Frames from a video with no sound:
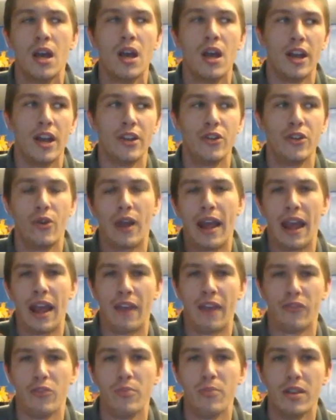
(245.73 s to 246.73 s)
And you don't
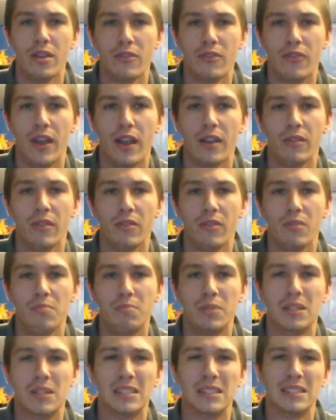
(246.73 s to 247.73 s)
have to be a fan of them.
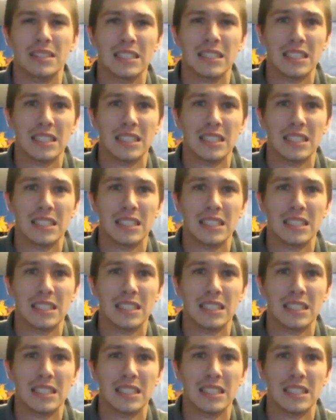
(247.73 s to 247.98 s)
But